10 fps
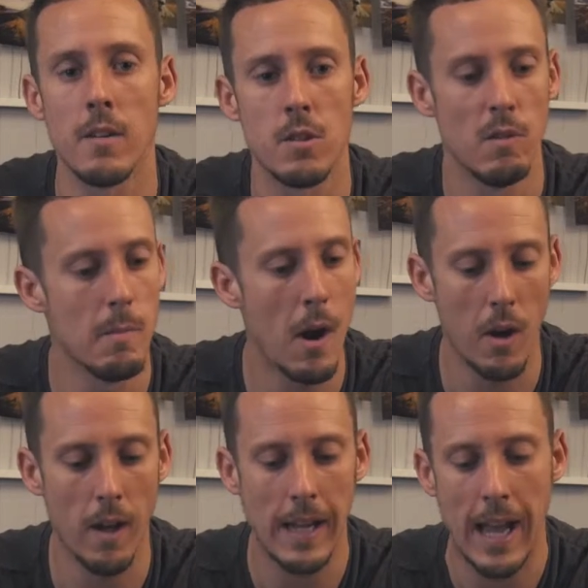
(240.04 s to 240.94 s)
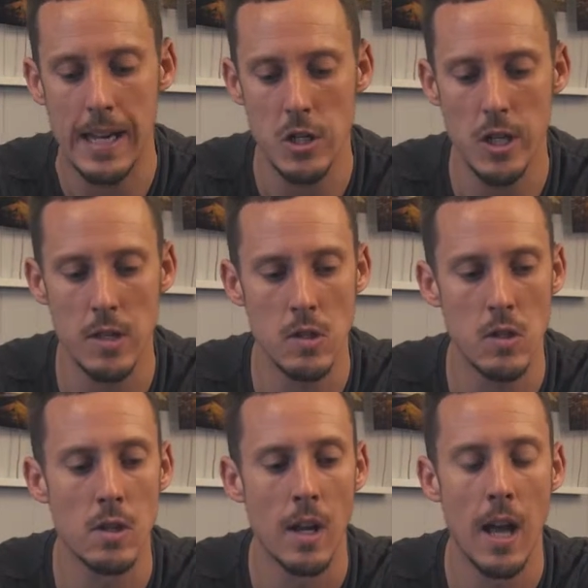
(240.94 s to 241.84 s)
to remote
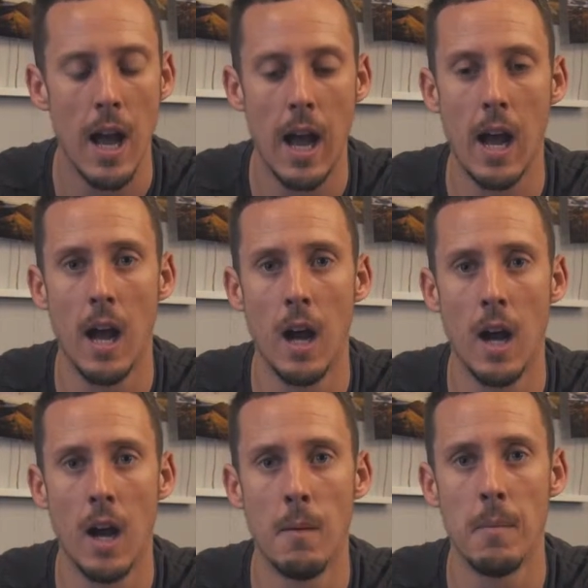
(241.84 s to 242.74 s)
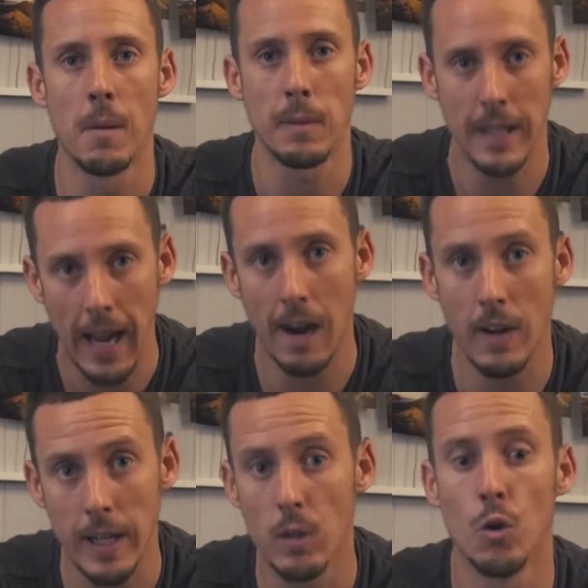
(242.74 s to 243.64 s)
locations, I'm
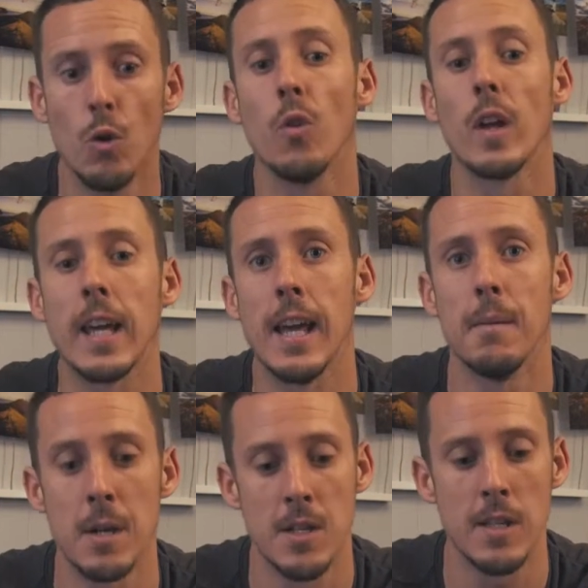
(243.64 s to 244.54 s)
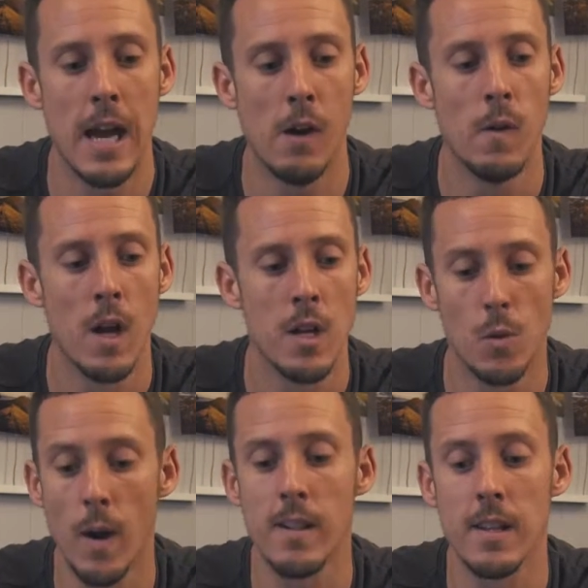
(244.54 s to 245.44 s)
carrying all the kit myself,
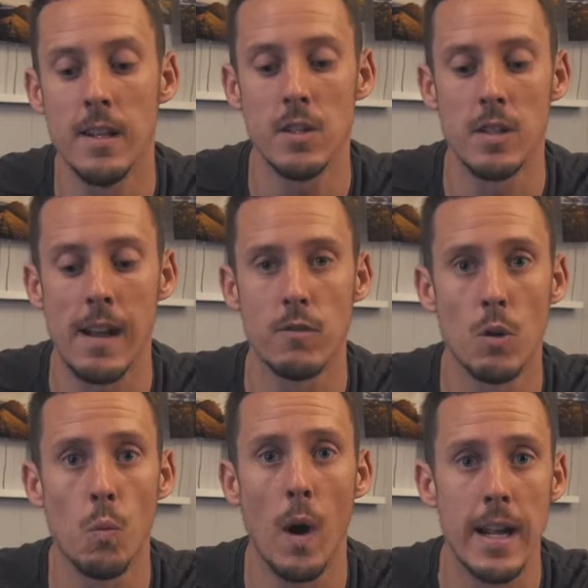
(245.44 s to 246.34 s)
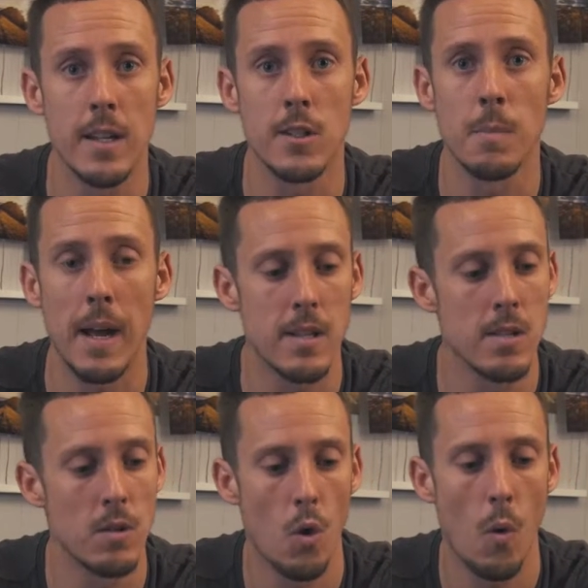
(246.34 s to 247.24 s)
so anything that saves on weight and space
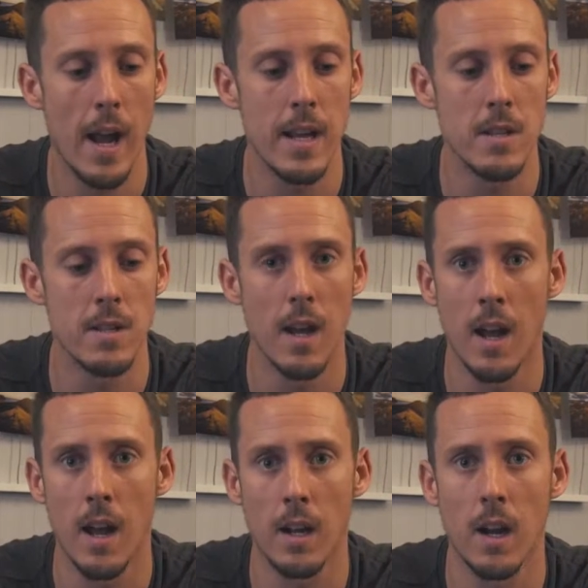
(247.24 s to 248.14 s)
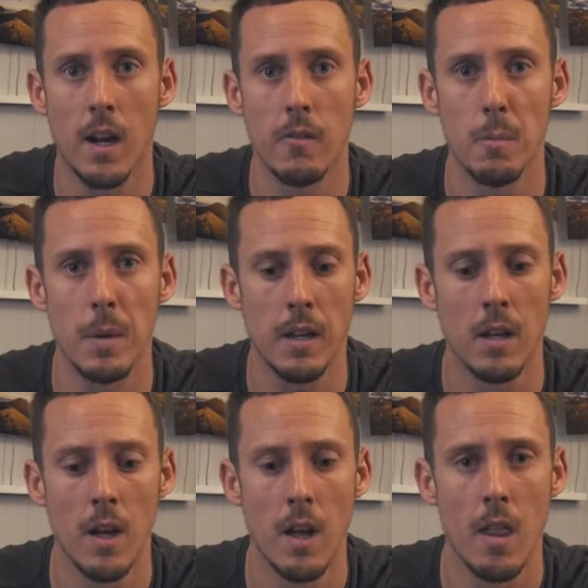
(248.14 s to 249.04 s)
is always kind of a big
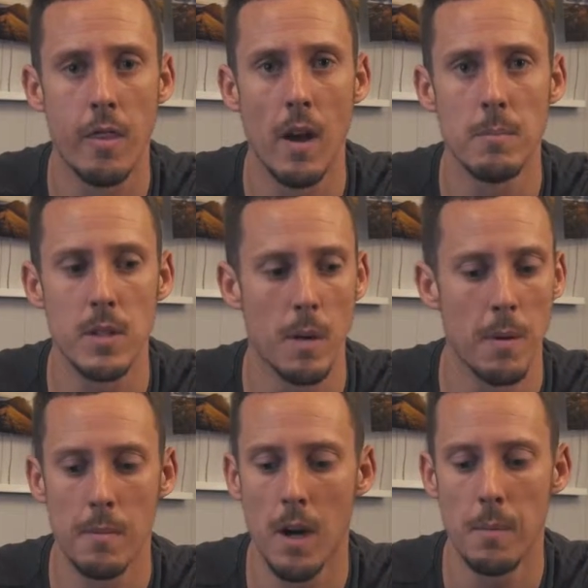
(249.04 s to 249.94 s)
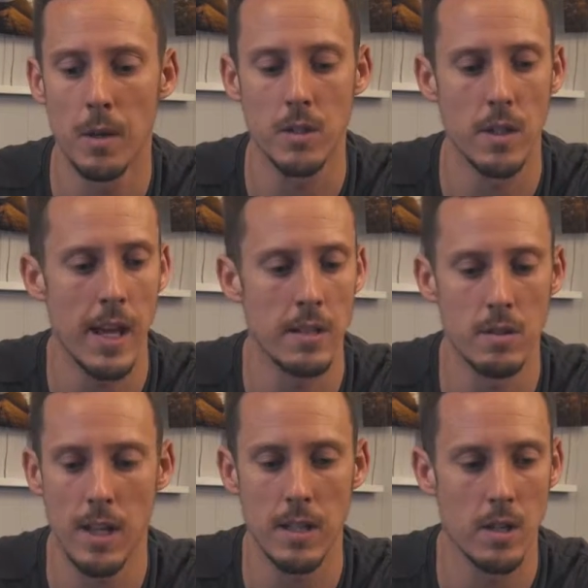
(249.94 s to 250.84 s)
thumbs up in my book. So
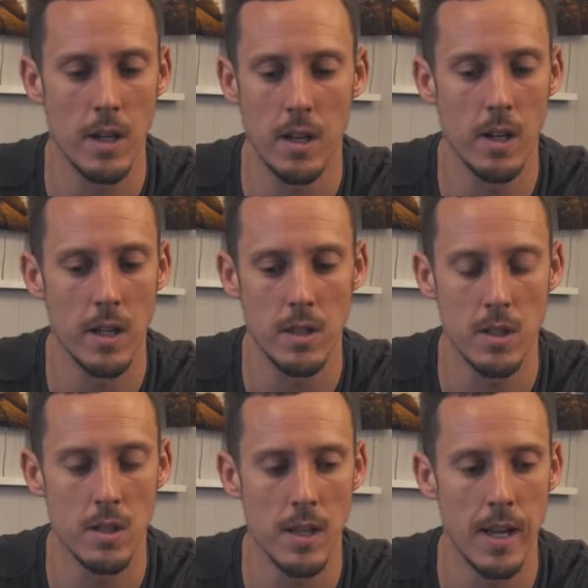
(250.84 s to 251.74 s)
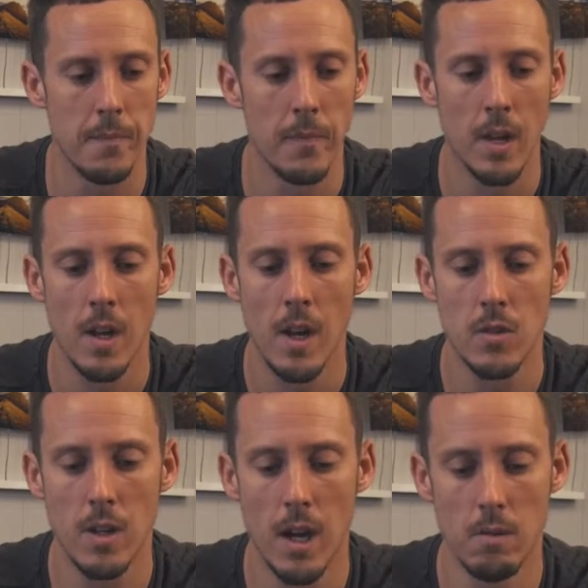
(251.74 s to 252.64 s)
that's kind of nice to see.
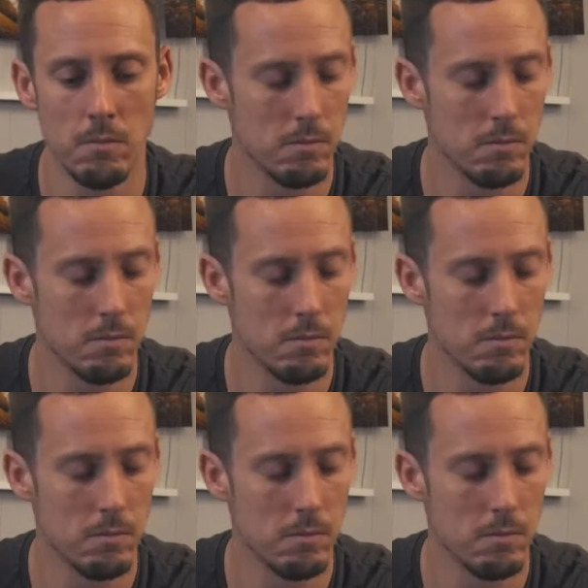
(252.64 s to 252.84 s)
So